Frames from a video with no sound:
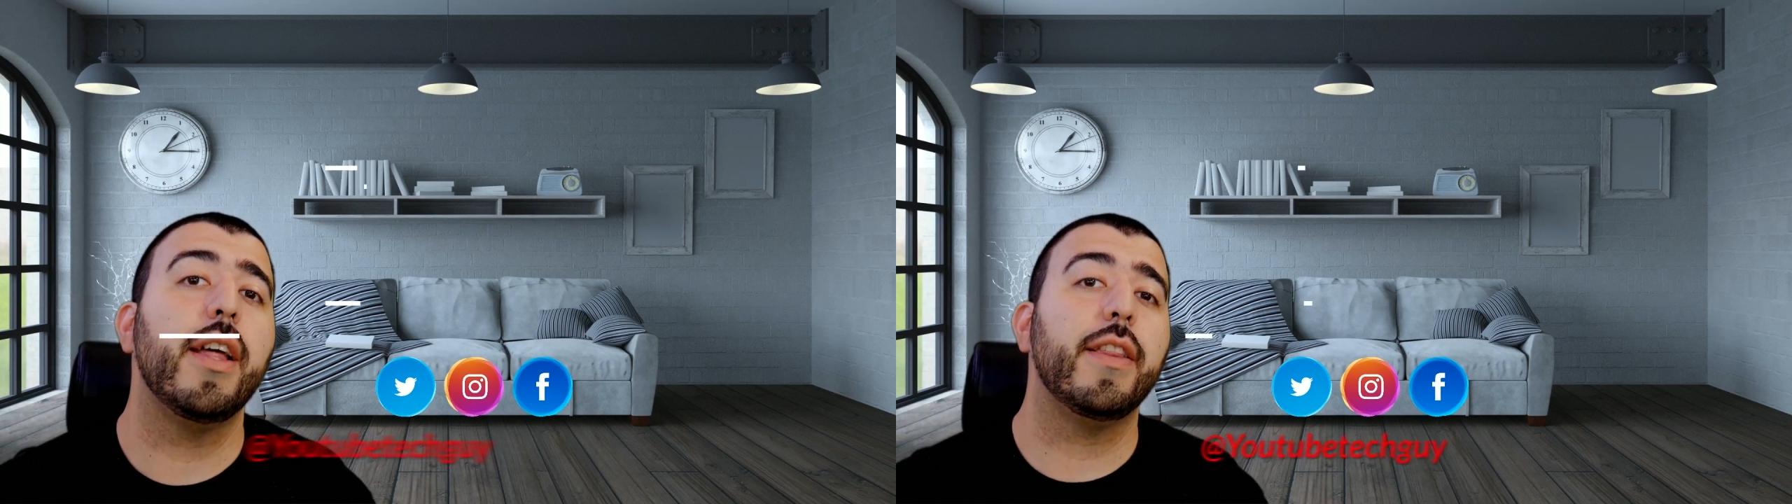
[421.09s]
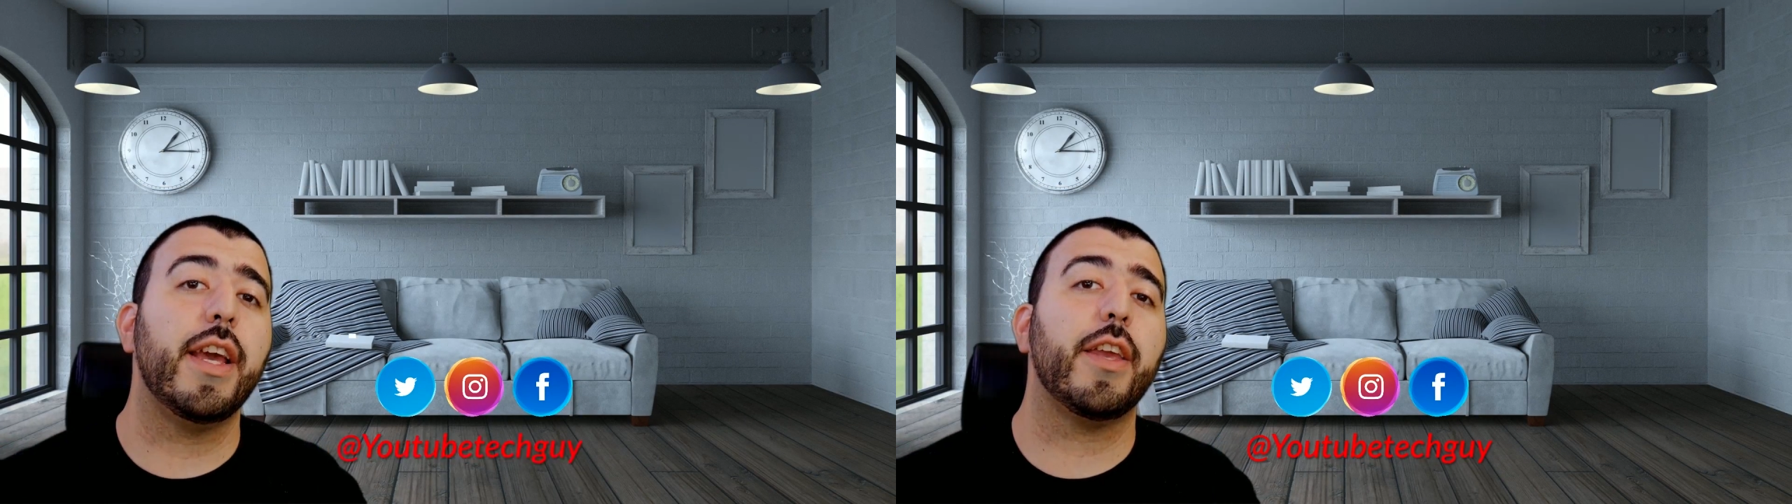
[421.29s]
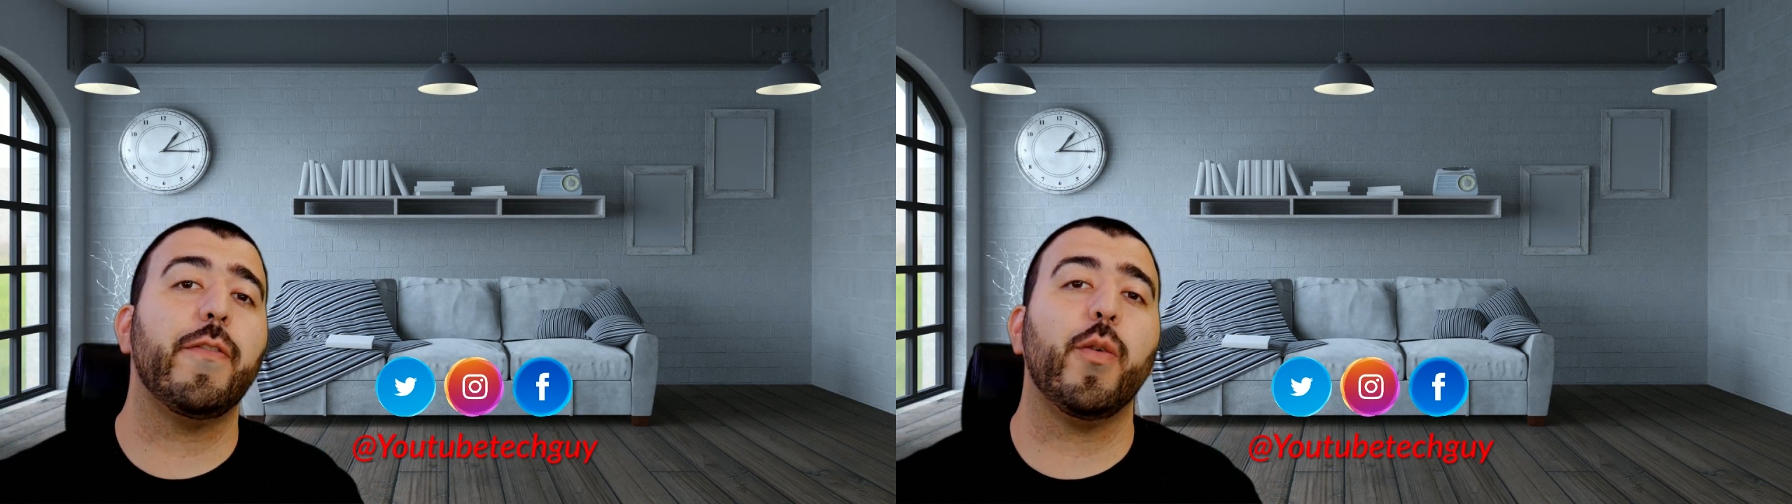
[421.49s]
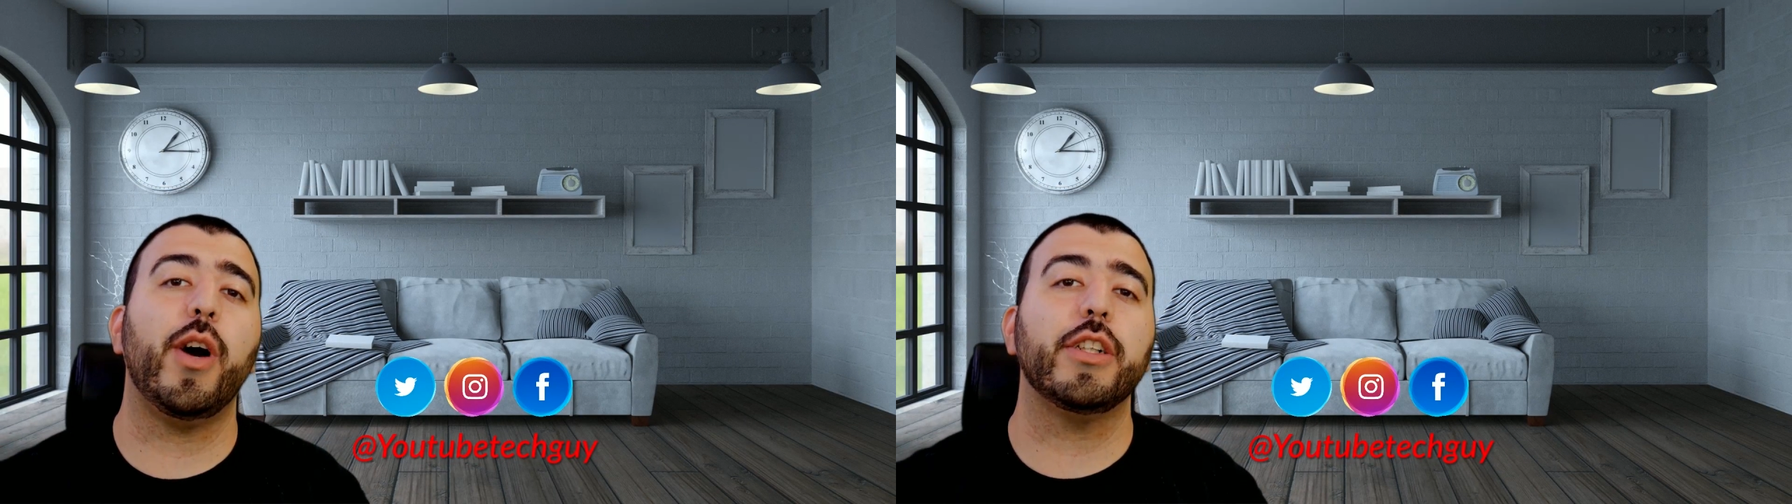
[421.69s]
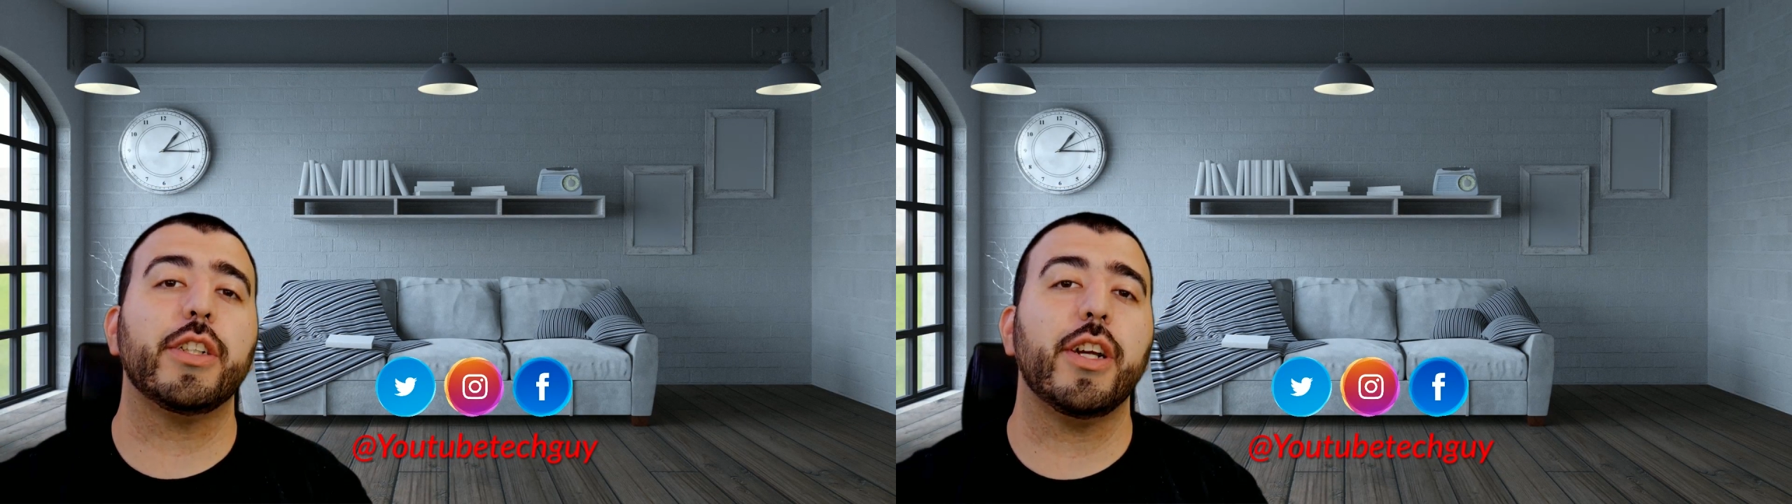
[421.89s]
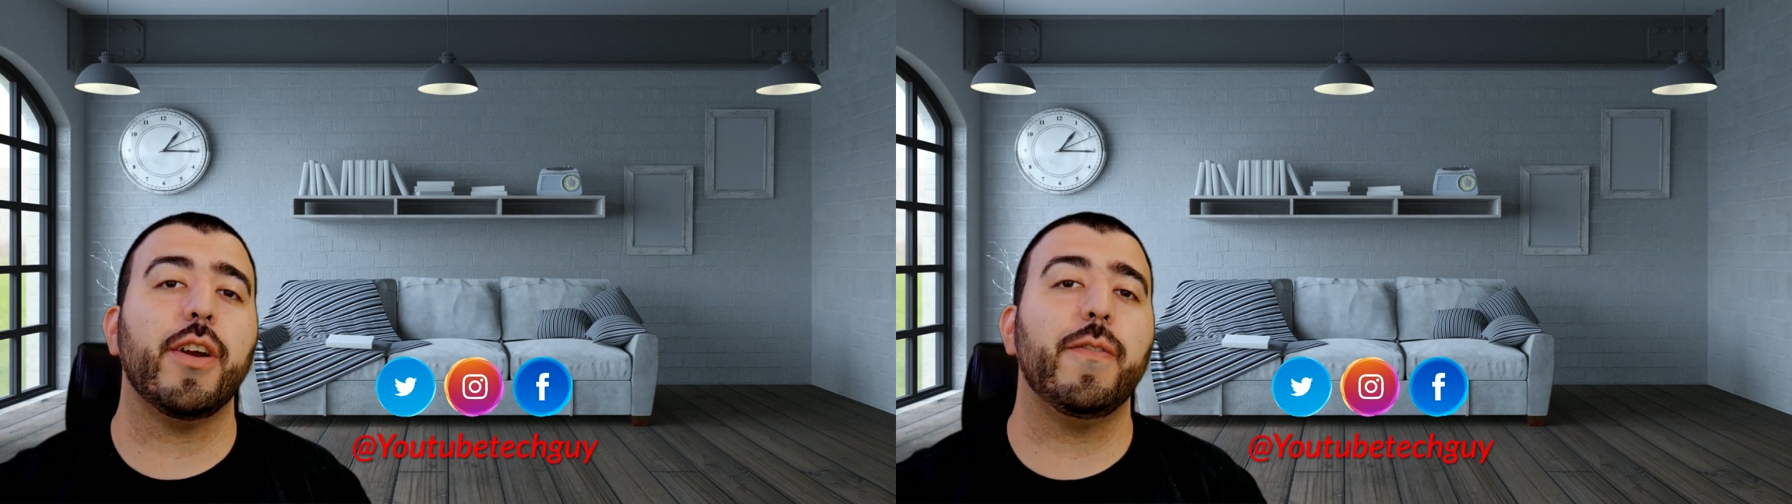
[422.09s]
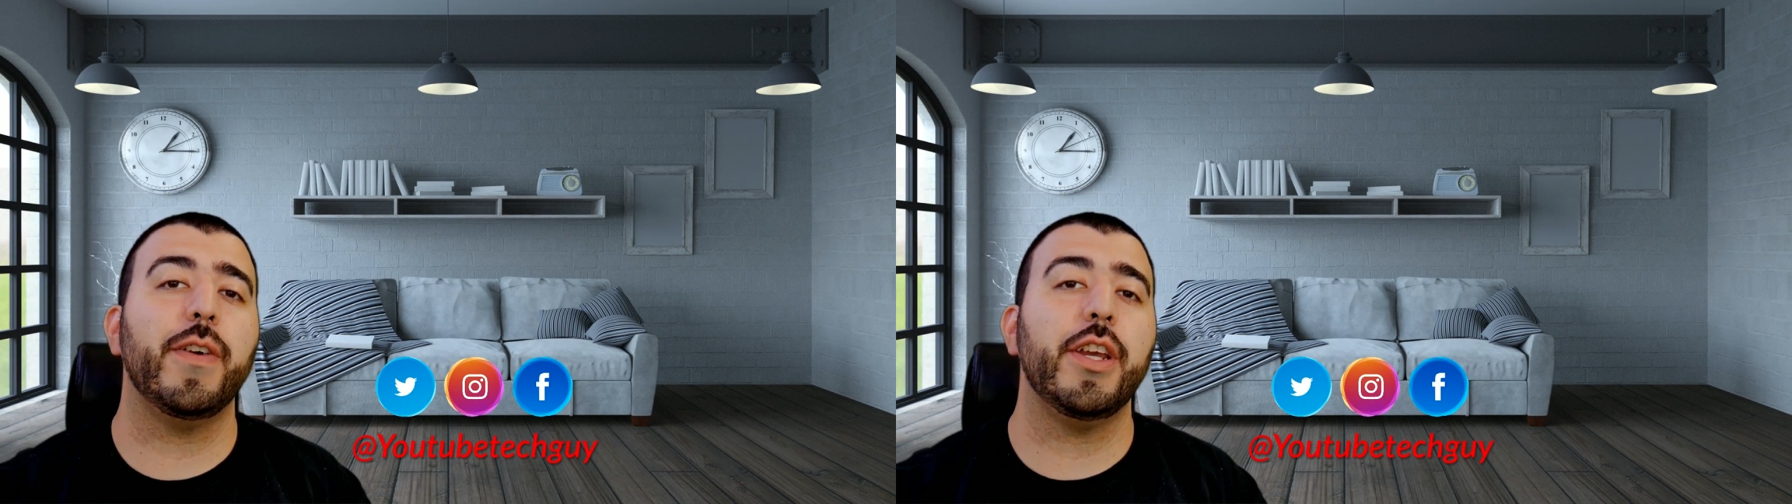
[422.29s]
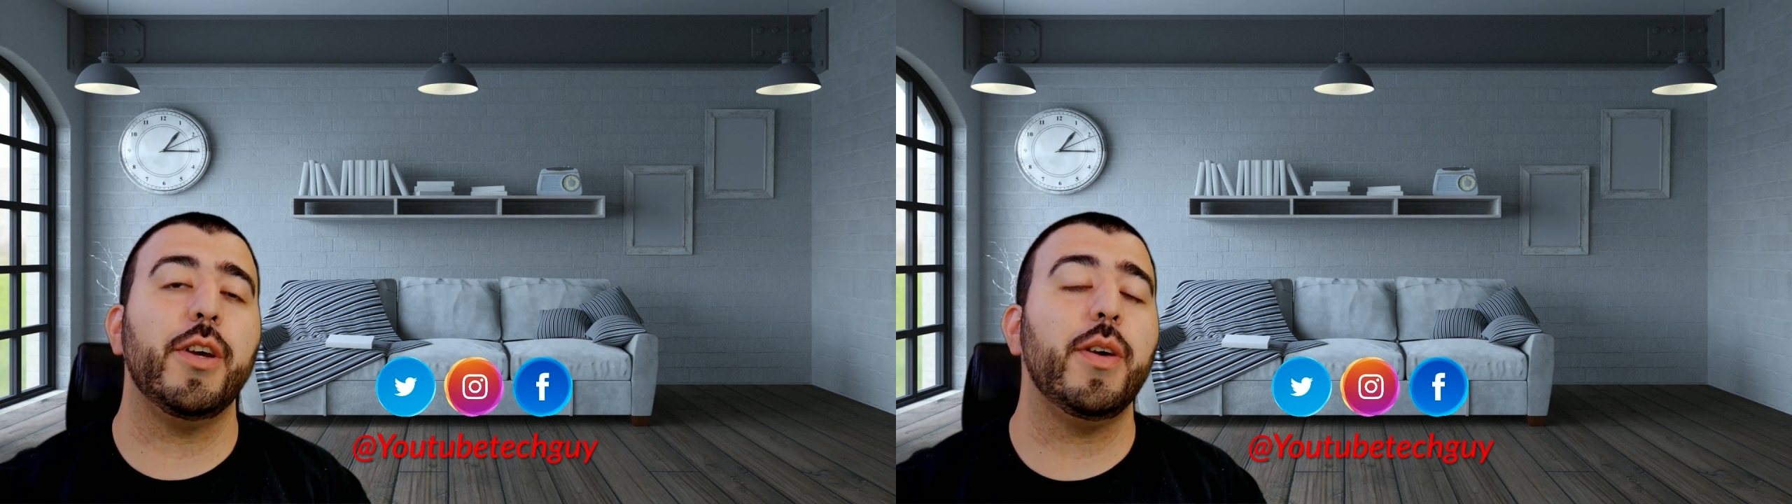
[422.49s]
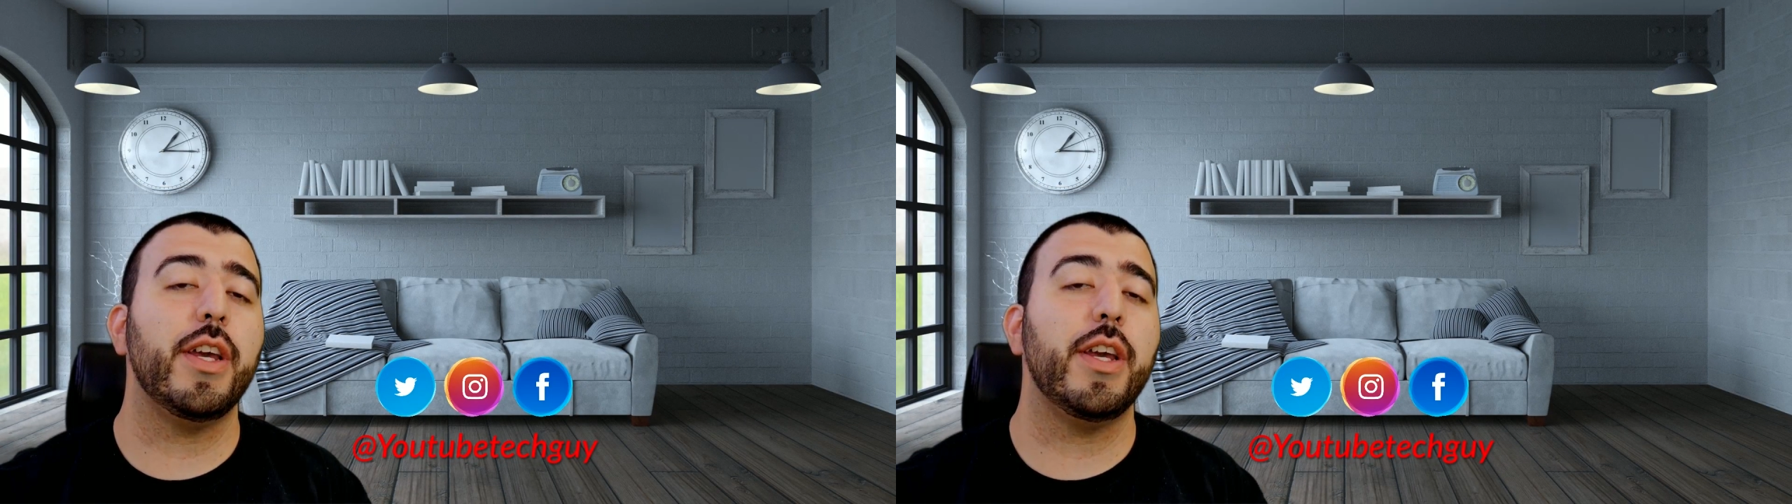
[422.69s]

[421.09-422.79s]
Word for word: Thank you for watching our video.